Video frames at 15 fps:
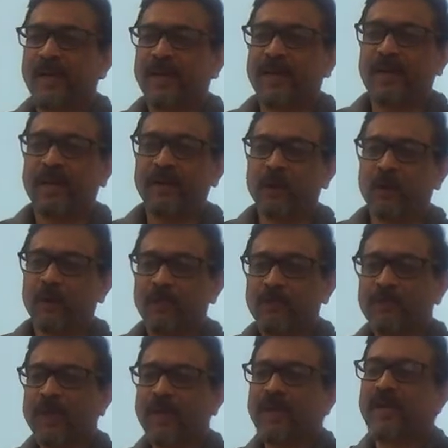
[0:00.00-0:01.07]
rhino.
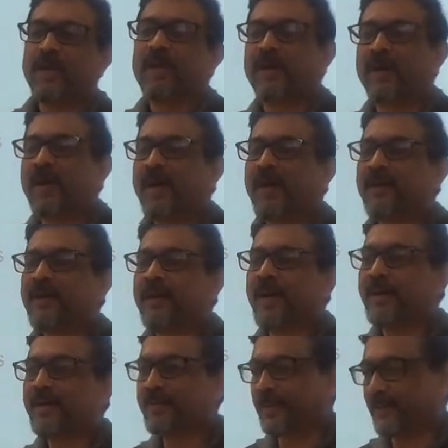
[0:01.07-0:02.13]

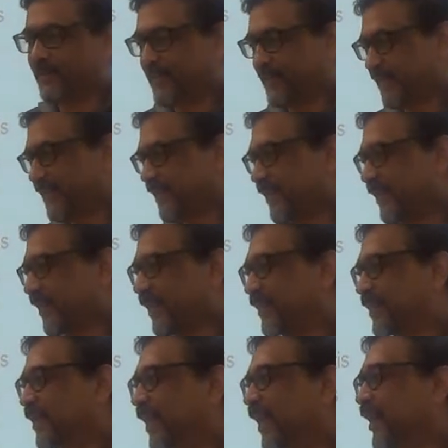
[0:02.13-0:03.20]
Rhinitis
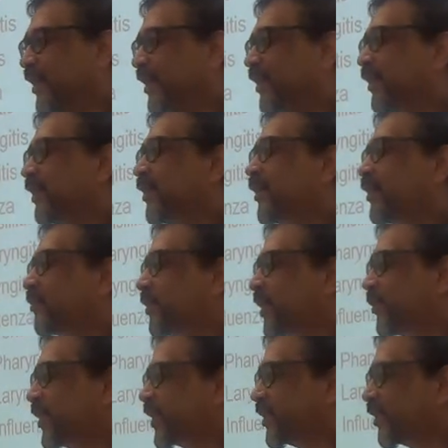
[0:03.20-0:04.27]
is the
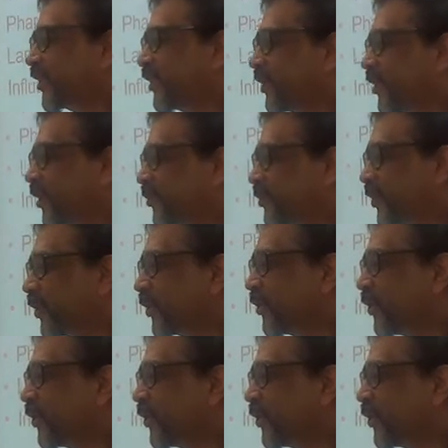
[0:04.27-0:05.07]
inflammation of your